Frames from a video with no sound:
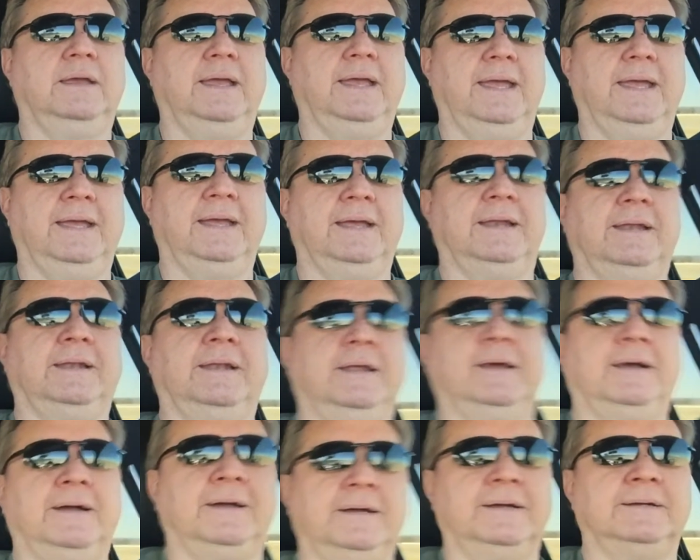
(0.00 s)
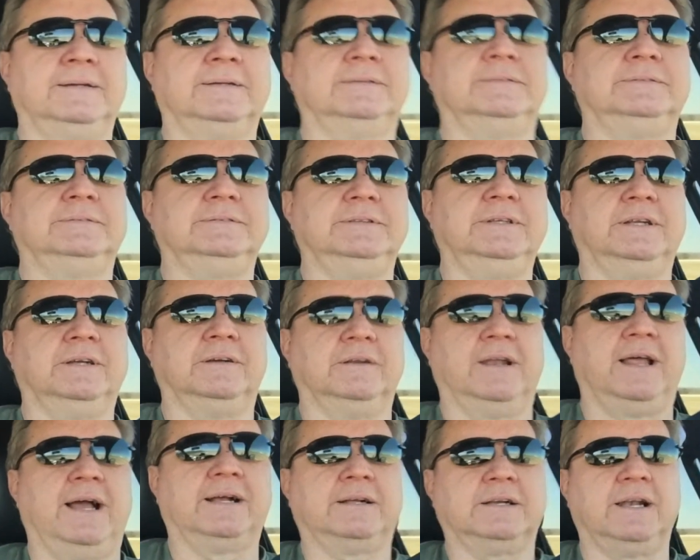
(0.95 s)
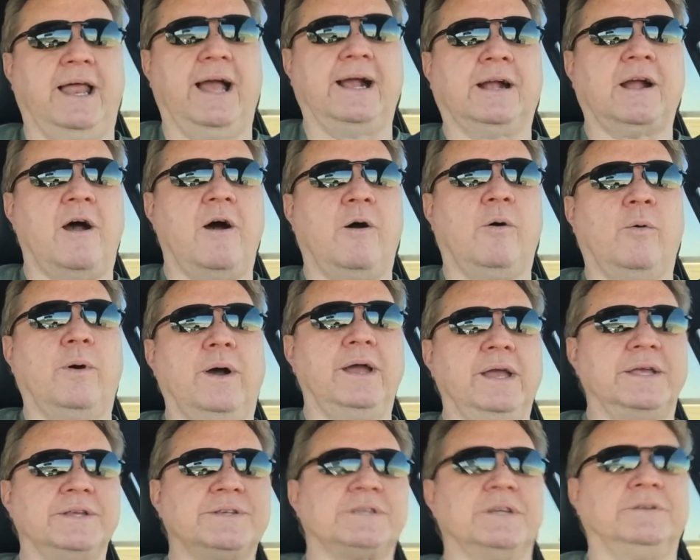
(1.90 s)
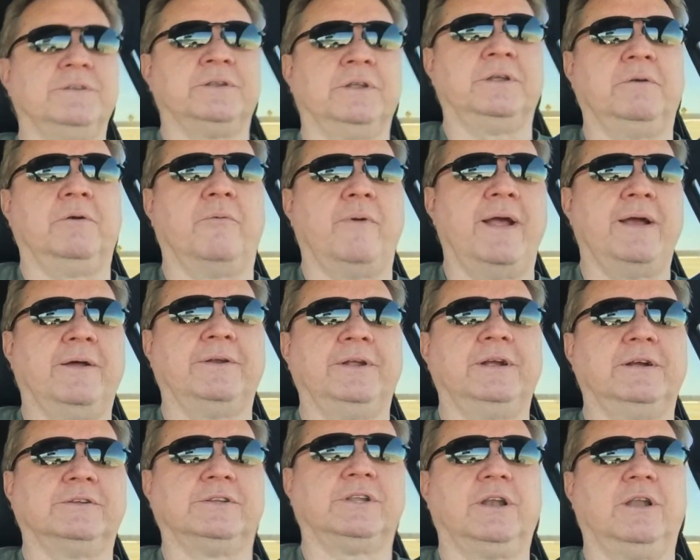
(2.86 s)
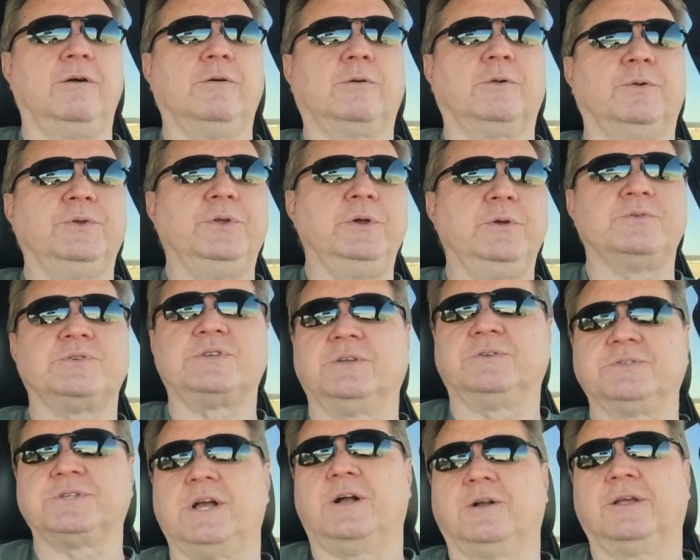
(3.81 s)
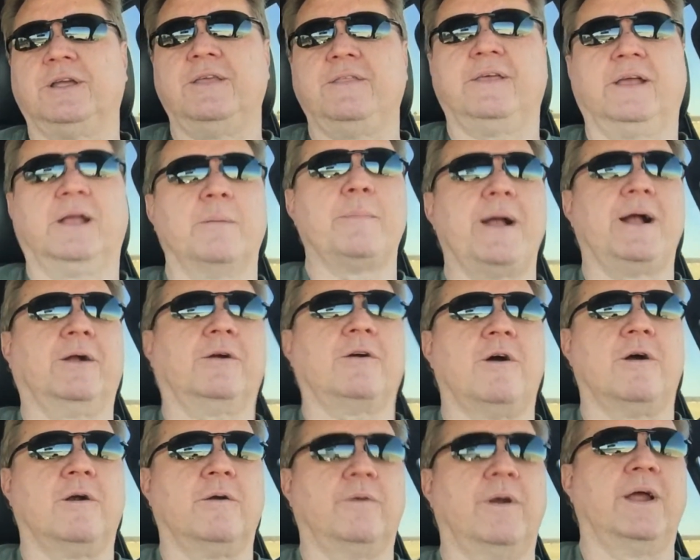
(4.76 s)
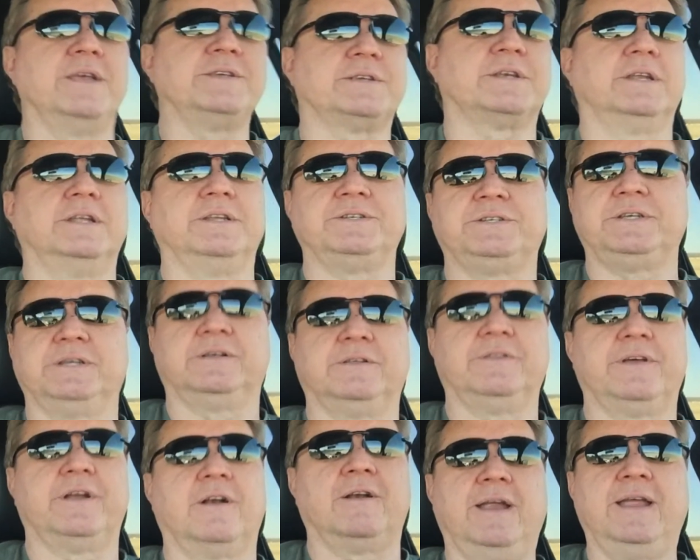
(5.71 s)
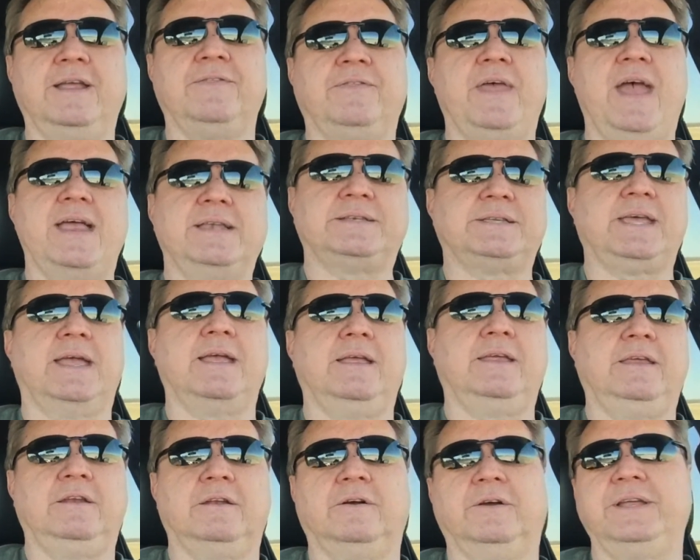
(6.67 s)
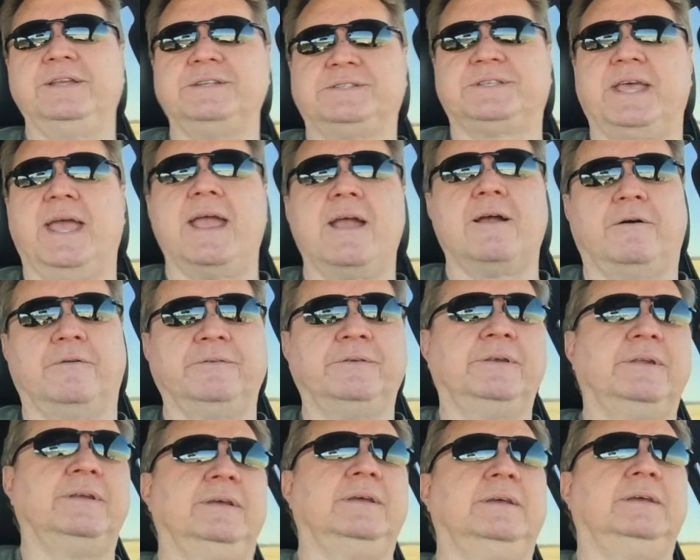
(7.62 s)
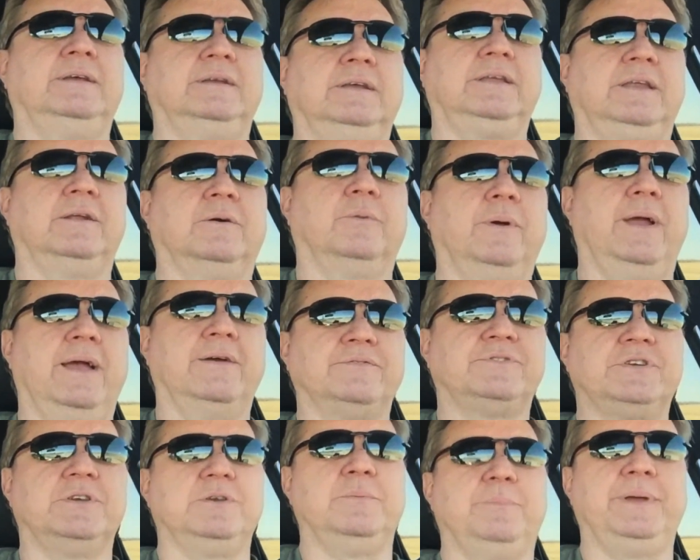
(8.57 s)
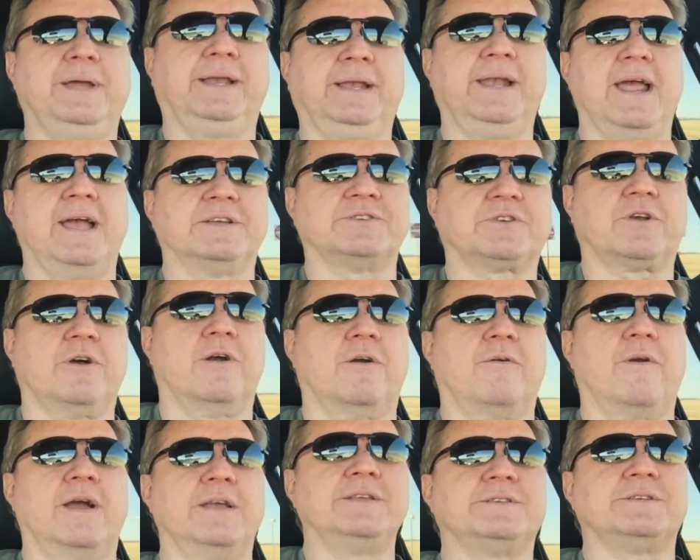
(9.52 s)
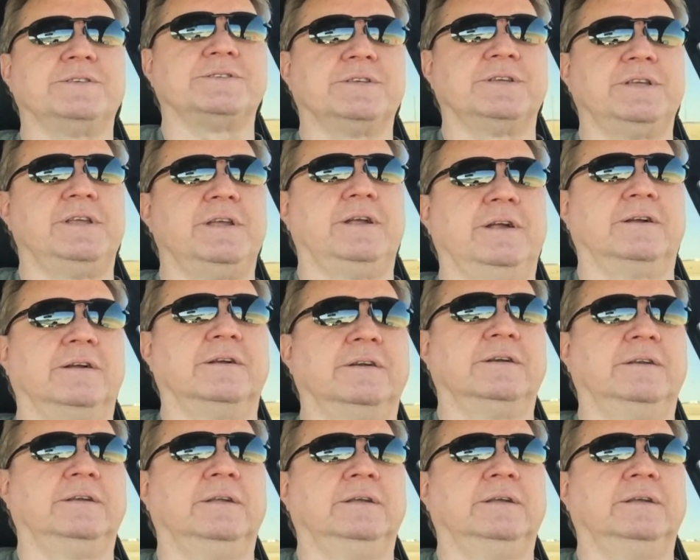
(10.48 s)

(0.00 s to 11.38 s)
And you know, like always around here, the local news don't talk anything about car racing until they're in that town. You know, in town. You know, we have two big NASCAR races a year.